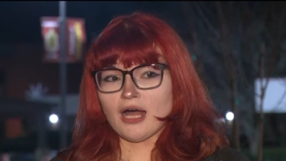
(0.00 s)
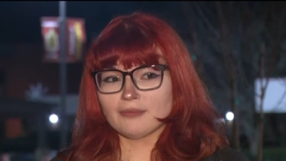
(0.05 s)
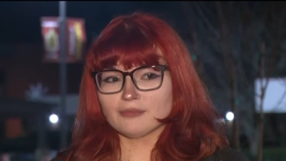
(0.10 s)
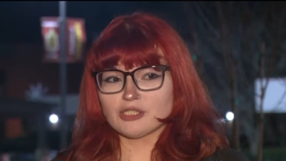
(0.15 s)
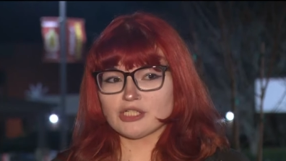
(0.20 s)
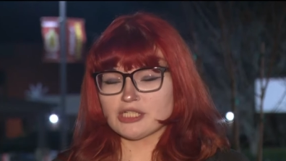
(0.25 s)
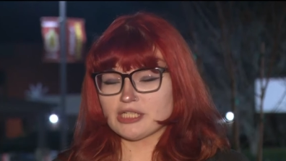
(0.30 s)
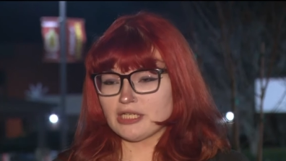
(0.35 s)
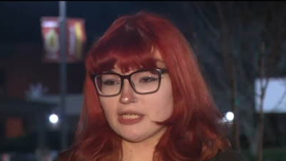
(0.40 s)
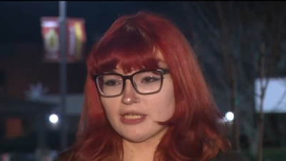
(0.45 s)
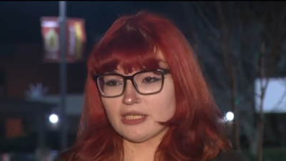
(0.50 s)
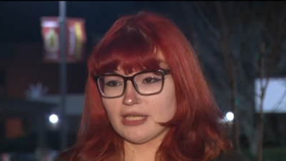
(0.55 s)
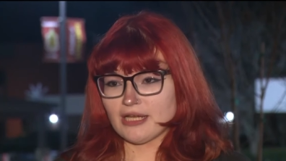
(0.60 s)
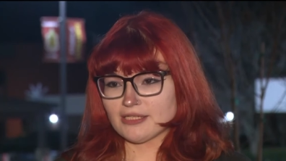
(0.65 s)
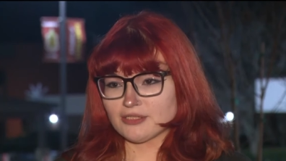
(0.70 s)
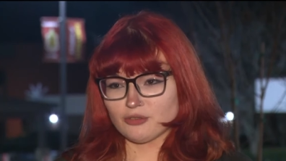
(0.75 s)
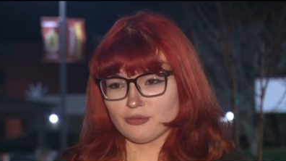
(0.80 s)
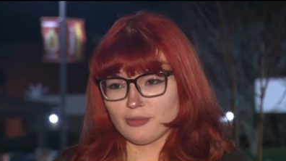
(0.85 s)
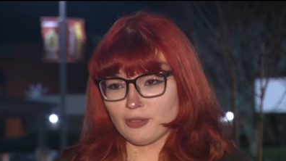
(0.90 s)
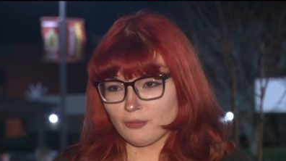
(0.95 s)
I'm just sitting in
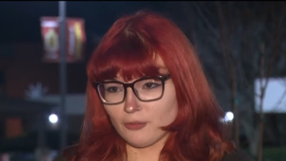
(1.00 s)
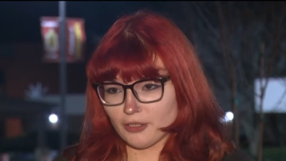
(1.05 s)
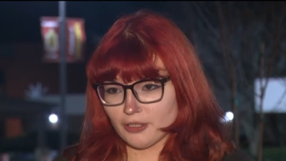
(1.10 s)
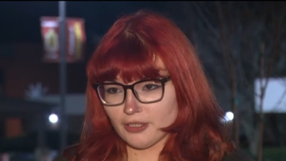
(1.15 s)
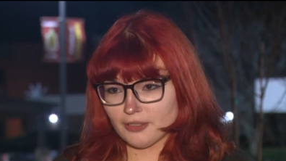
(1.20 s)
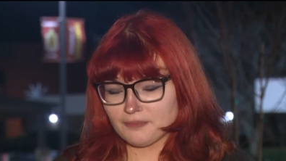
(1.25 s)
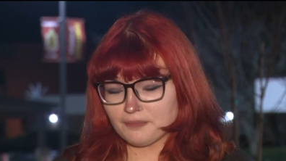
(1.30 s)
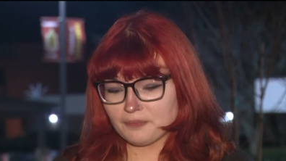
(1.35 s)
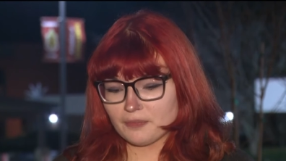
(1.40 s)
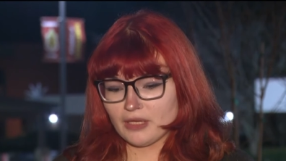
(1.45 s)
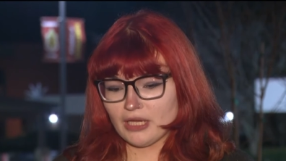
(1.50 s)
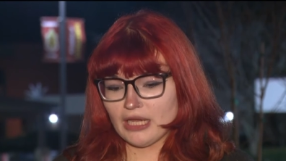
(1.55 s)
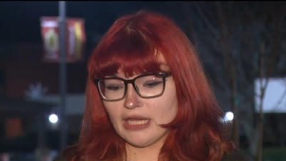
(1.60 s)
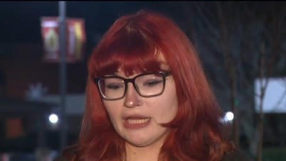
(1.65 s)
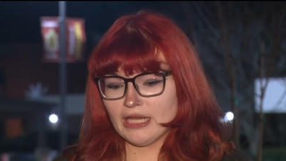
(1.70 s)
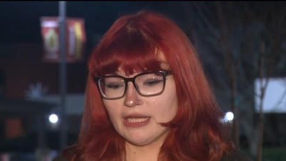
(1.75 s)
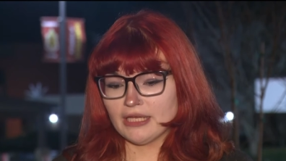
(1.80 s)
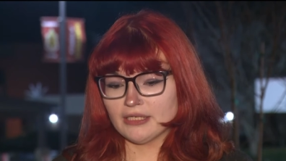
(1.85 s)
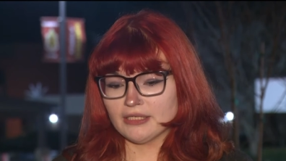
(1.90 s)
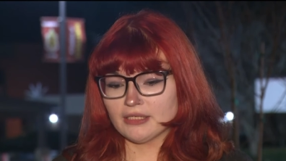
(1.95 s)
class doing my work,
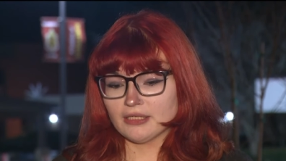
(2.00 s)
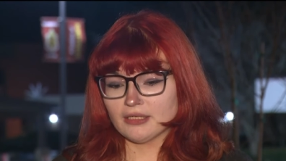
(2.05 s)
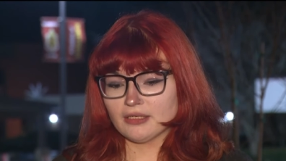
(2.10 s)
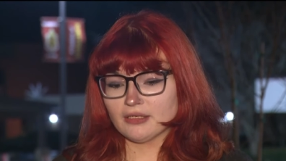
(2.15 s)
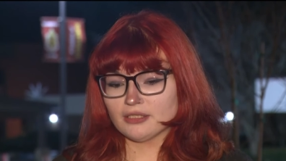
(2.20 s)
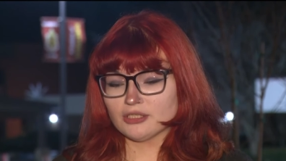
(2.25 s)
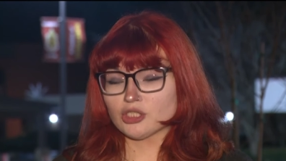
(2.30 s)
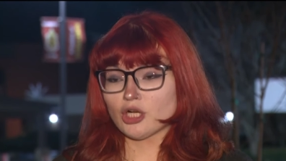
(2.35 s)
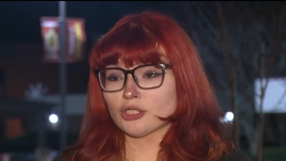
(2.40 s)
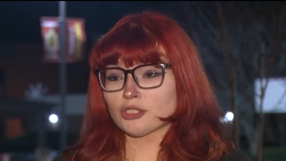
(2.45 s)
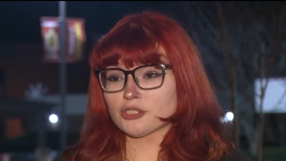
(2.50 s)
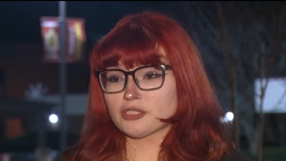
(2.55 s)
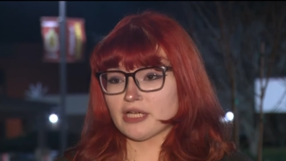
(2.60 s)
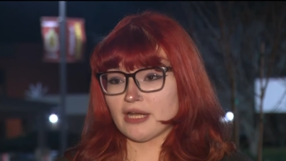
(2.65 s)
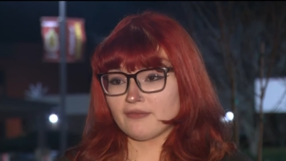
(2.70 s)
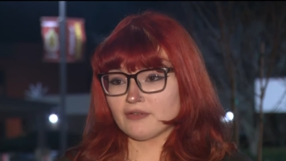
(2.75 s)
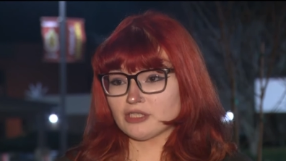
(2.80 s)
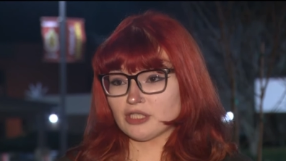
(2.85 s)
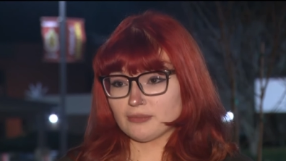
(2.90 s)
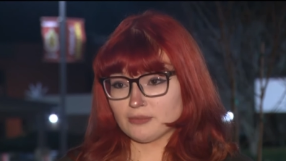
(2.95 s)
and Dr.
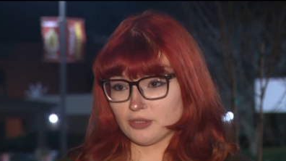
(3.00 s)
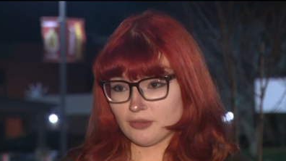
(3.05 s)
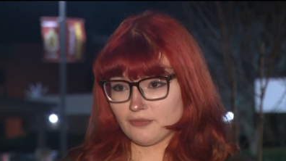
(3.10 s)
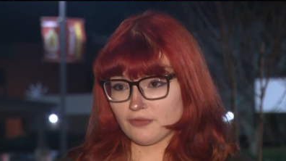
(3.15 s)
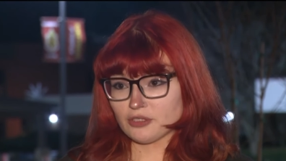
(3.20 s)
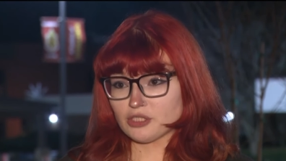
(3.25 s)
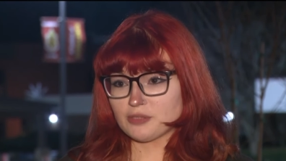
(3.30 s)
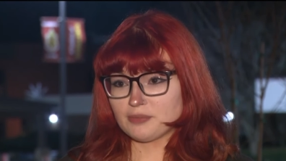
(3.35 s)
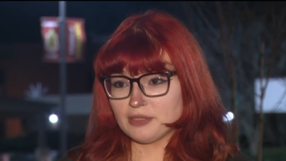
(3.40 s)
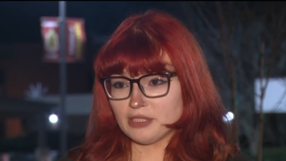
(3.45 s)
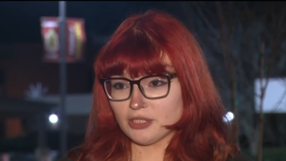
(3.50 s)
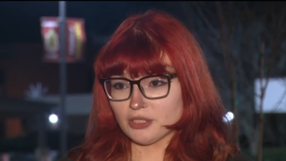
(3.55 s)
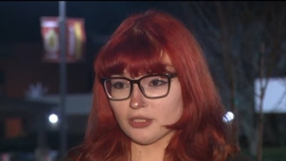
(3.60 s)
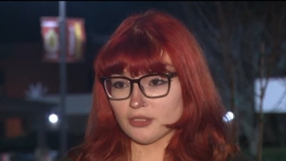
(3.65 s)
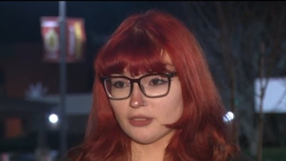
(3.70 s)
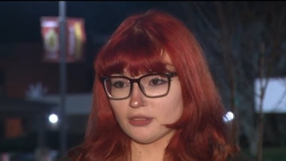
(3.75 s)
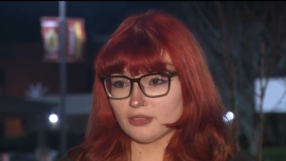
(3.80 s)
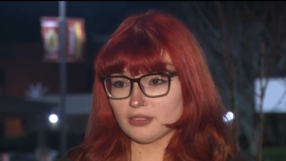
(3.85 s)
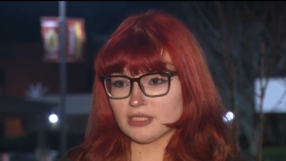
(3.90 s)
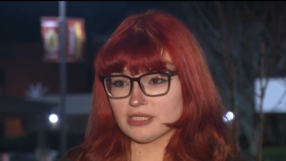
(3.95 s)
Savage comes over the
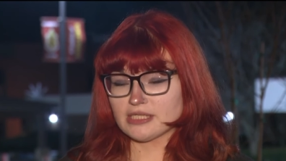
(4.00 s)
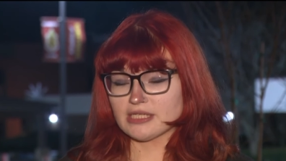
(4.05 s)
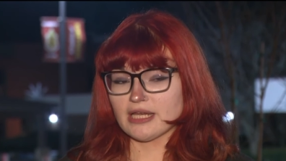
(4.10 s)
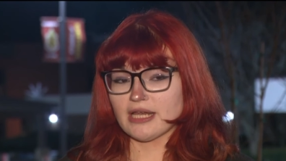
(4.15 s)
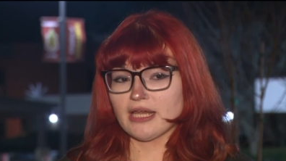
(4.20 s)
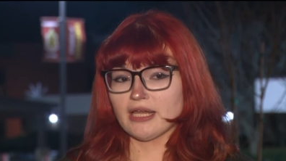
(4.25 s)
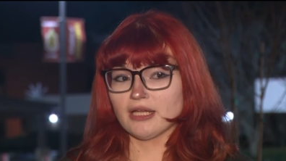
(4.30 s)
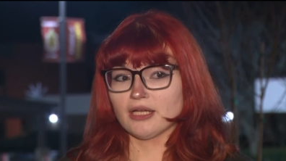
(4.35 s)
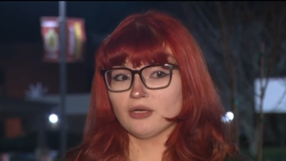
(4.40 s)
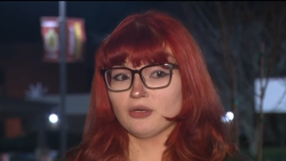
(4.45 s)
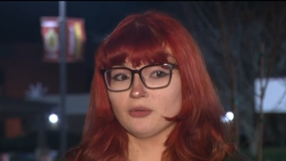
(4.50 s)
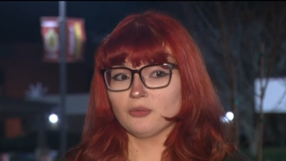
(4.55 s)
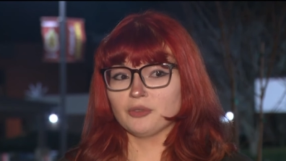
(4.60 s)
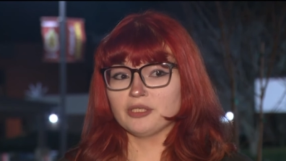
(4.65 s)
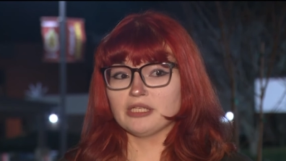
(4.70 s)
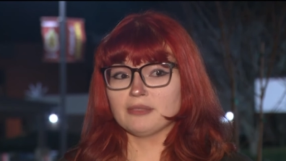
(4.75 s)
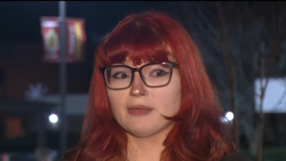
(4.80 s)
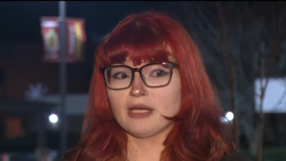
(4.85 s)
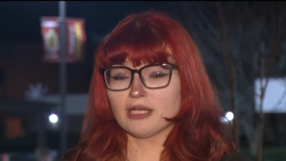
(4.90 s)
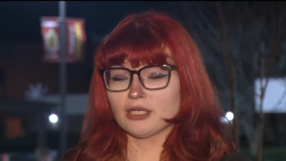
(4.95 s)
speaker saying we
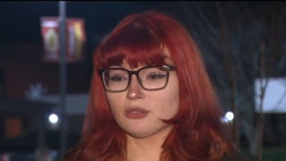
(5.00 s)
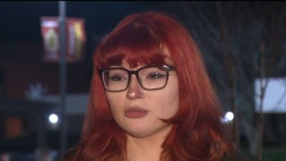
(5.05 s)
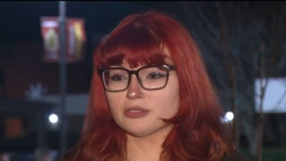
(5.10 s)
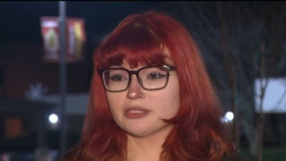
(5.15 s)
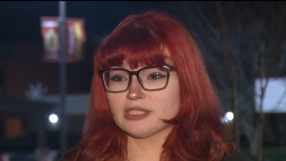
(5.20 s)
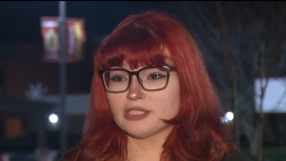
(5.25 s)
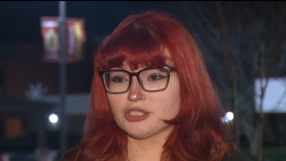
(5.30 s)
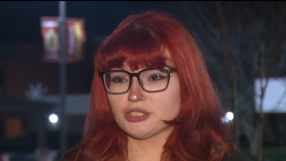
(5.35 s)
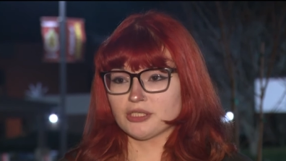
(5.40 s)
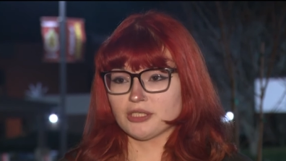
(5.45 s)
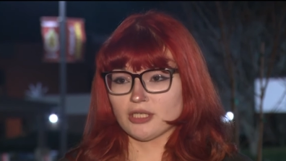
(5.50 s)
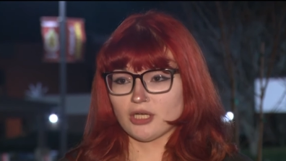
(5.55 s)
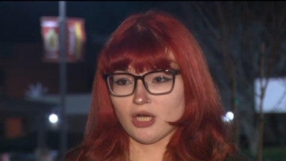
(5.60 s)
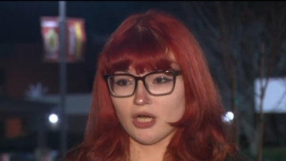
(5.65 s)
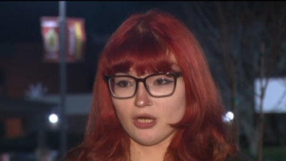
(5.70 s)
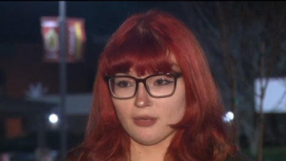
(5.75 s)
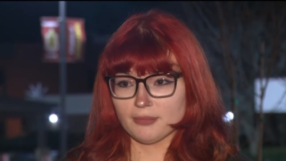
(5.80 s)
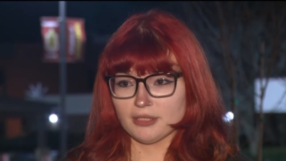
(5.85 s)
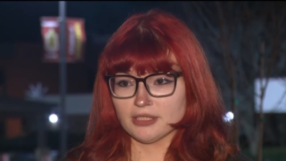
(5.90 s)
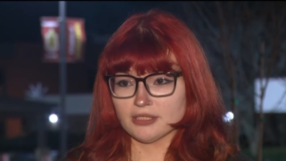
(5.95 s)
need medical attention in the
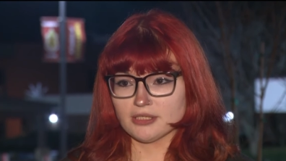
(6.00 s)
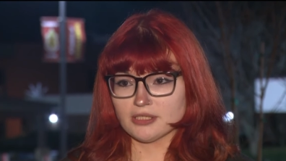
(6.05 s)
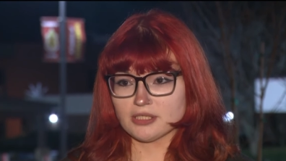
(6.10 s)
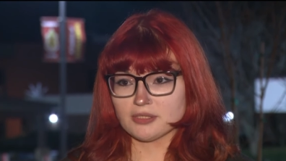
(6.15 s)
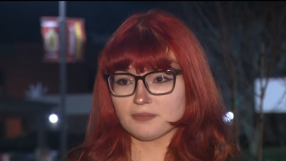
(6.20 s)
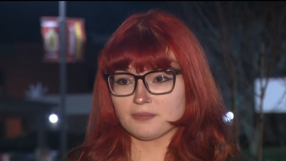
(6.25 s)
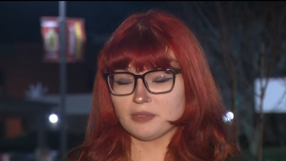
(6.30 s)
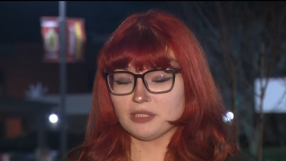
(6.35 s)
commons.